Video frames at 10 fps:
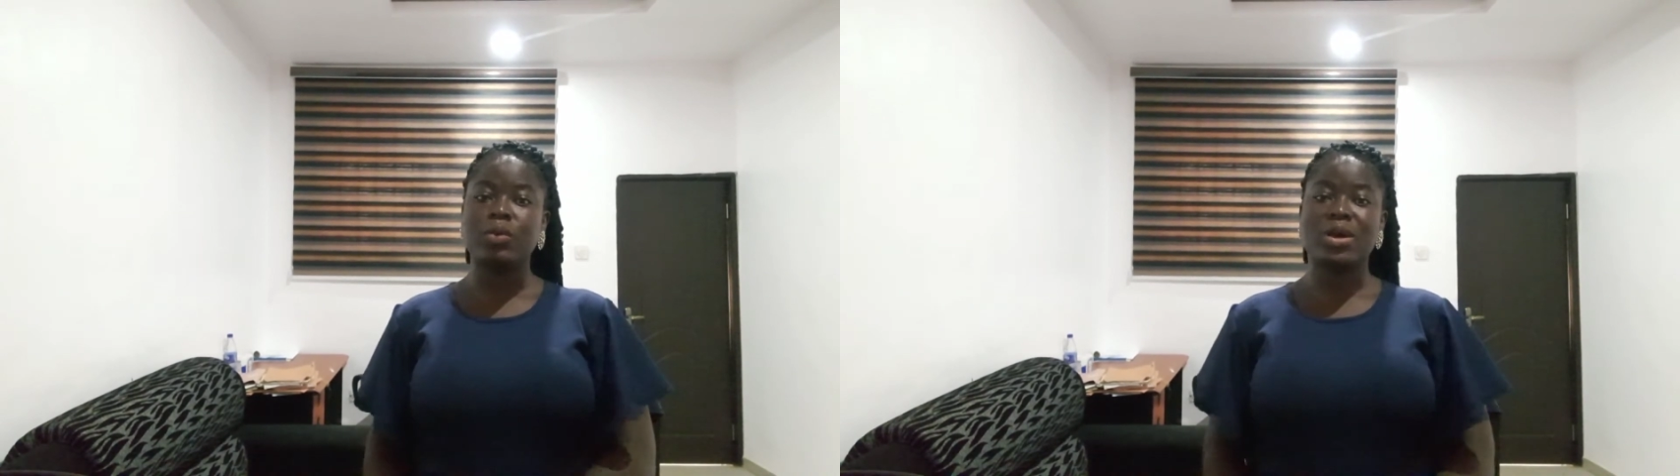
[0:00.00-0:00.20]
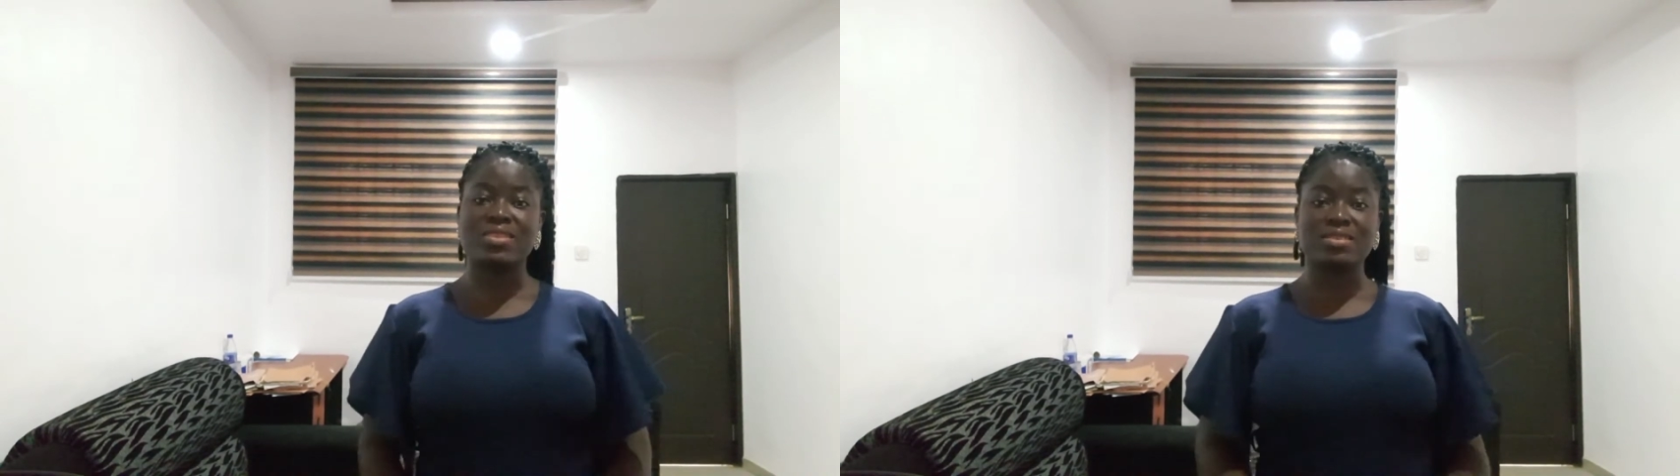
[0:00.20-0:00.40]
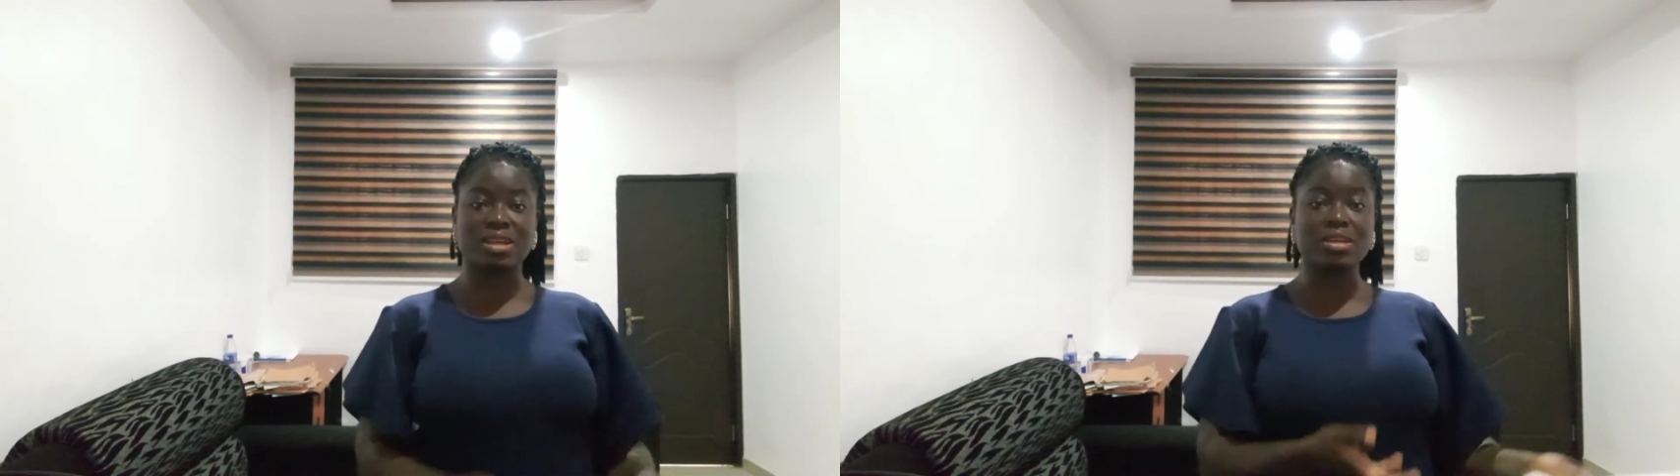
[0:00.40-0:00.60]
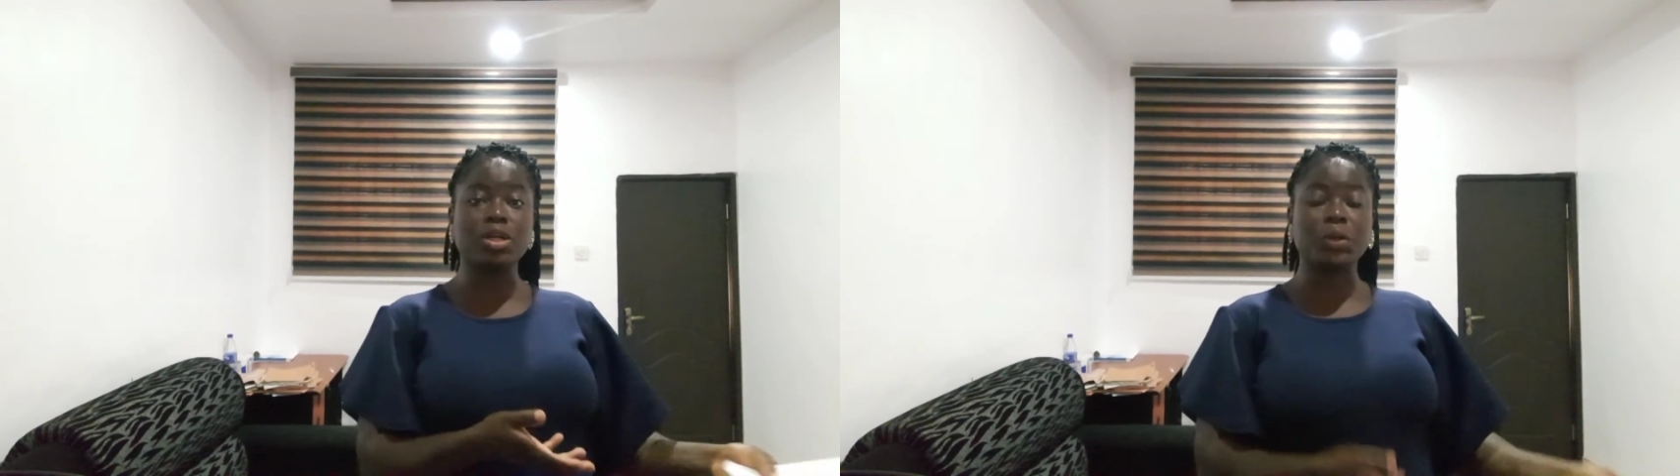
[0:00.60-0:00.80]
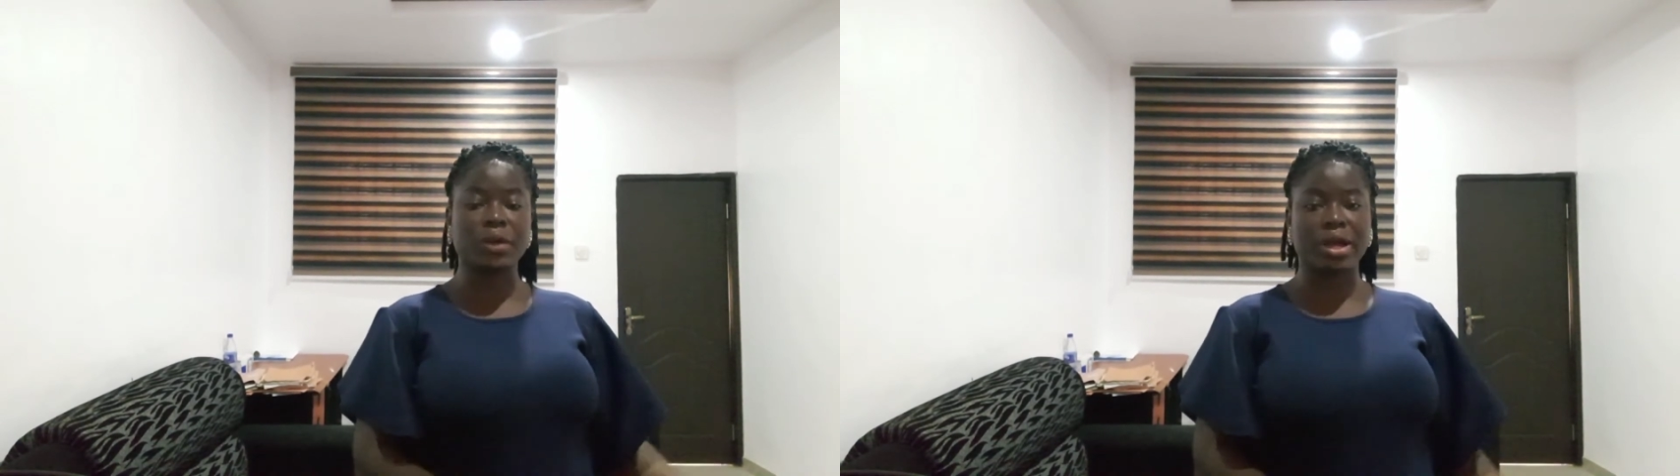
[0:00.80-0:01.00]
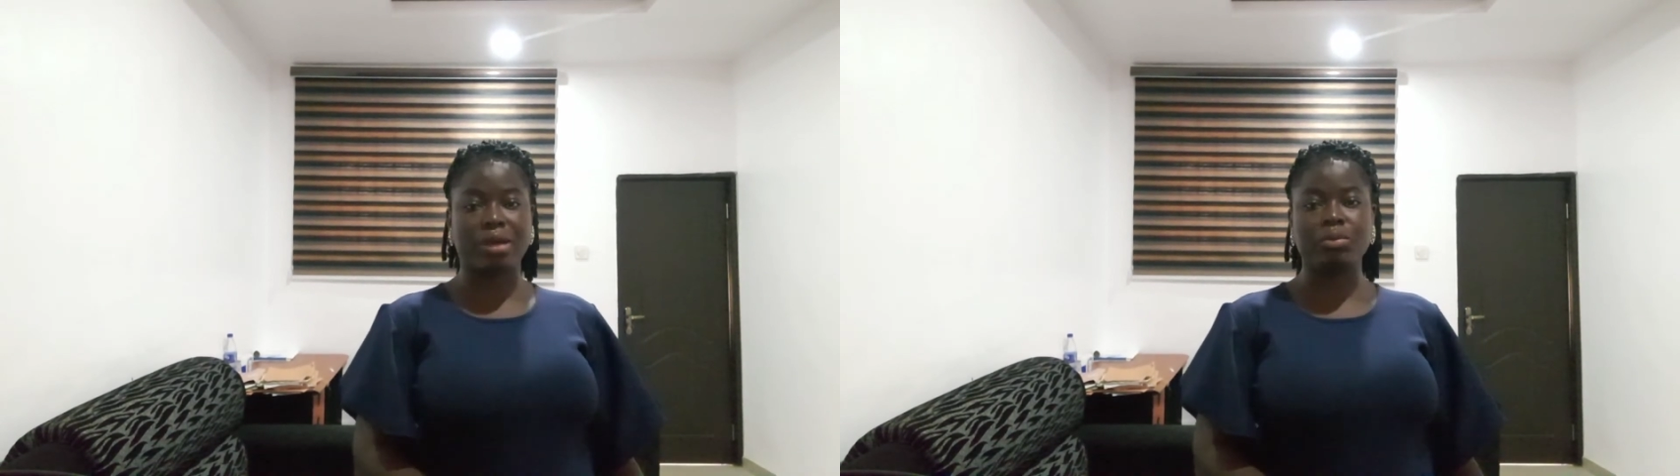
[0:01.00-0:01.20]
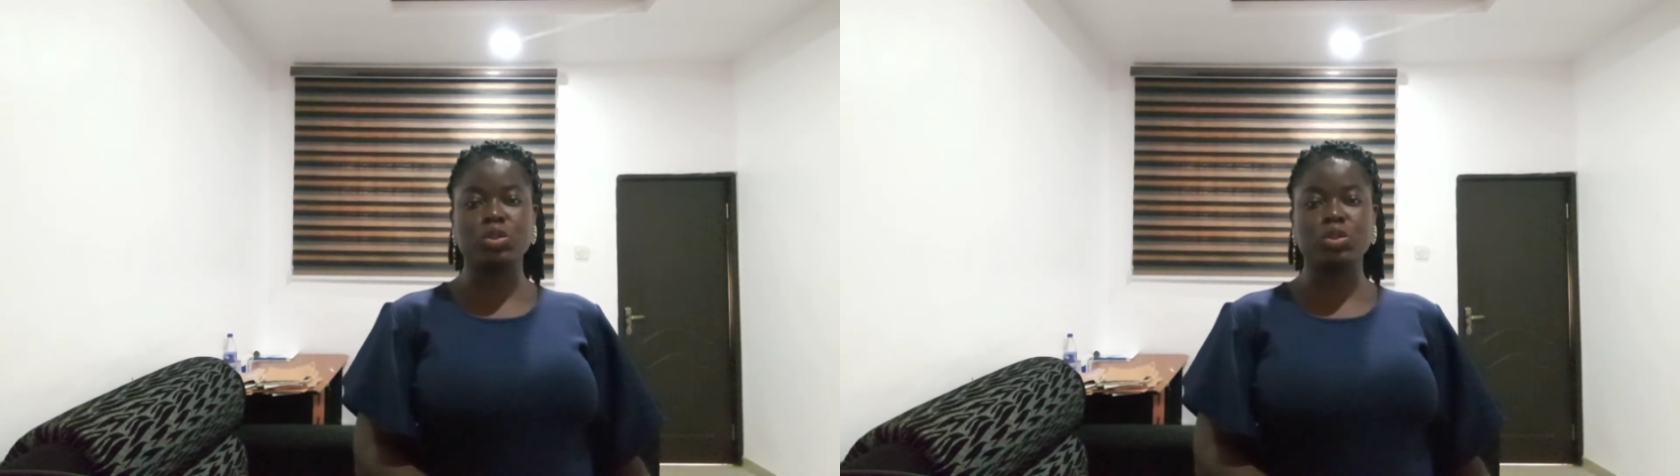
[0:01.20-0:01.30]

rather than a crime.